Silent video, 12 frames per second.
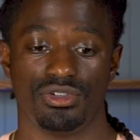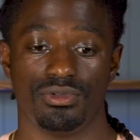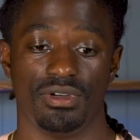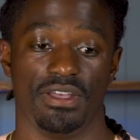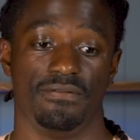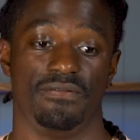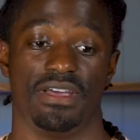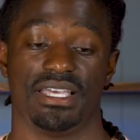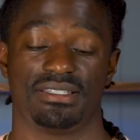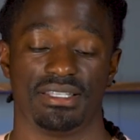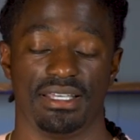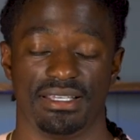to
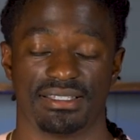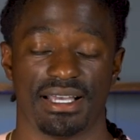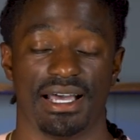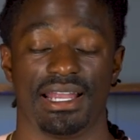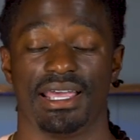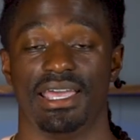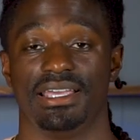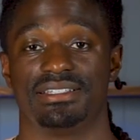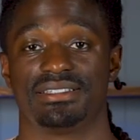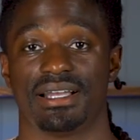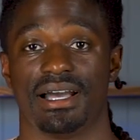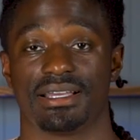invest inside a
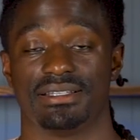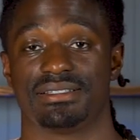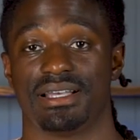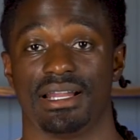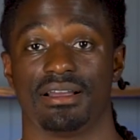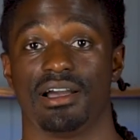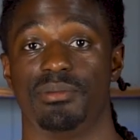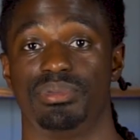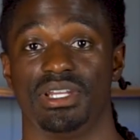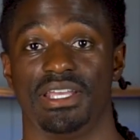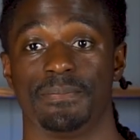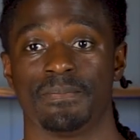stock, inside a
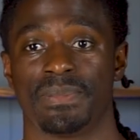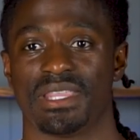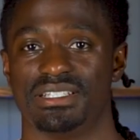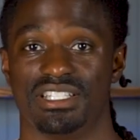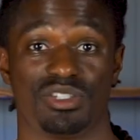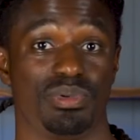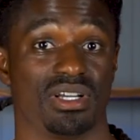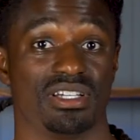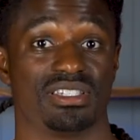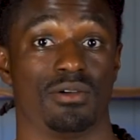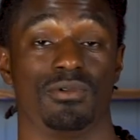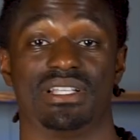company, just
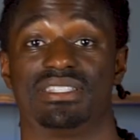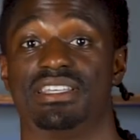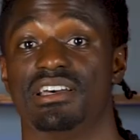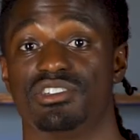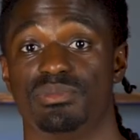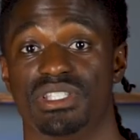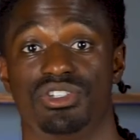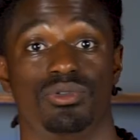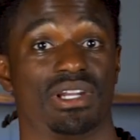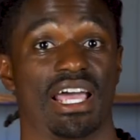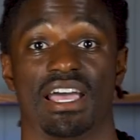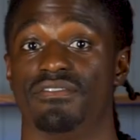because someone tells me to,
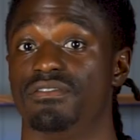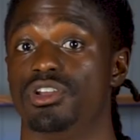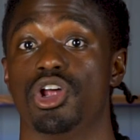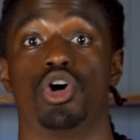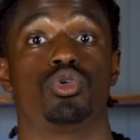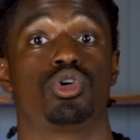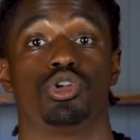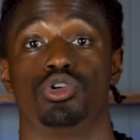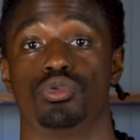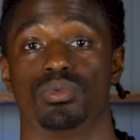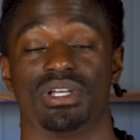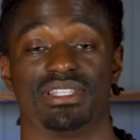and I have no
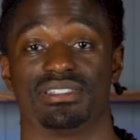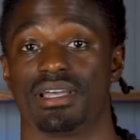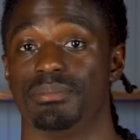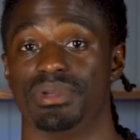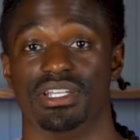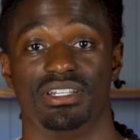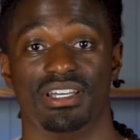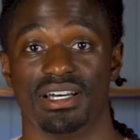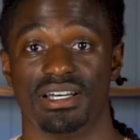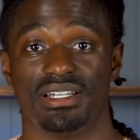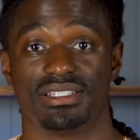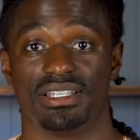clue what this company
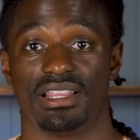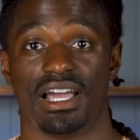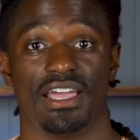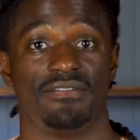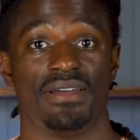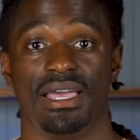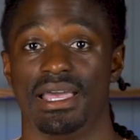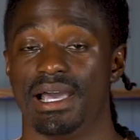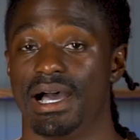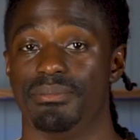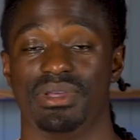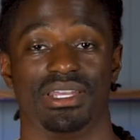does in life,
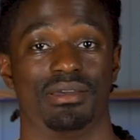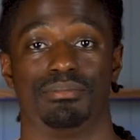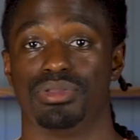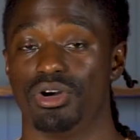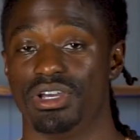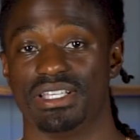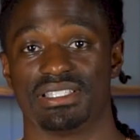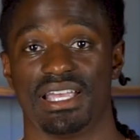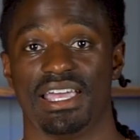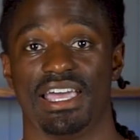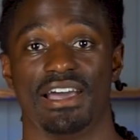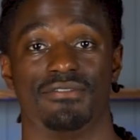how many employees
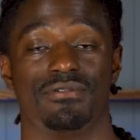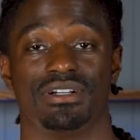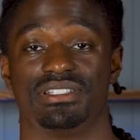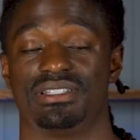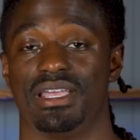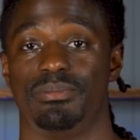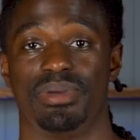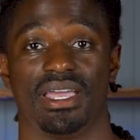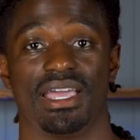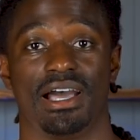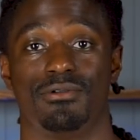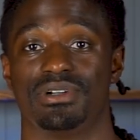they have, what is their
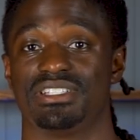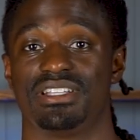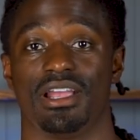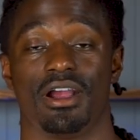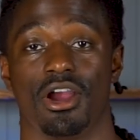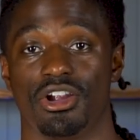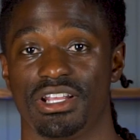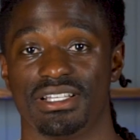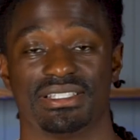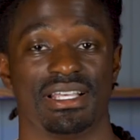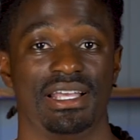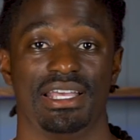payout, what is their
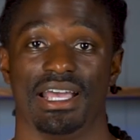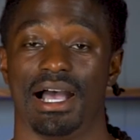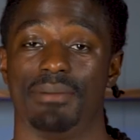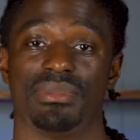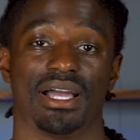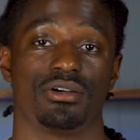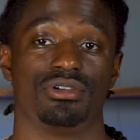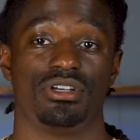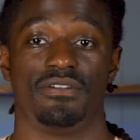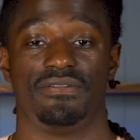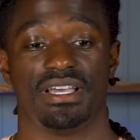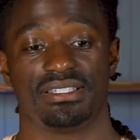earnings. I'm not going
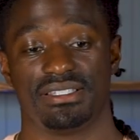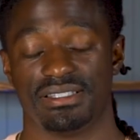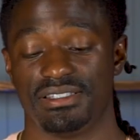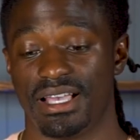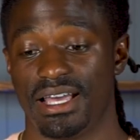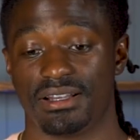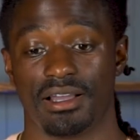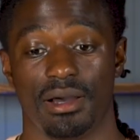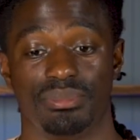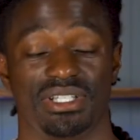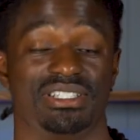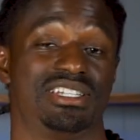to invest inside a
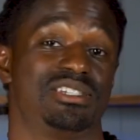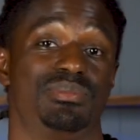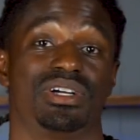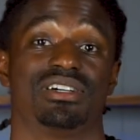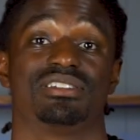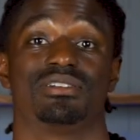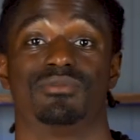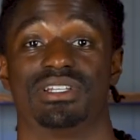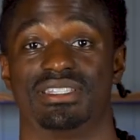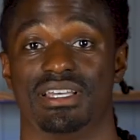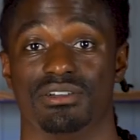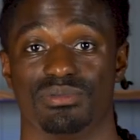company just because
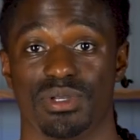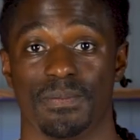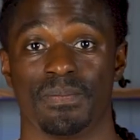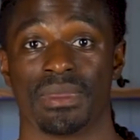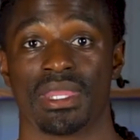someone tells me.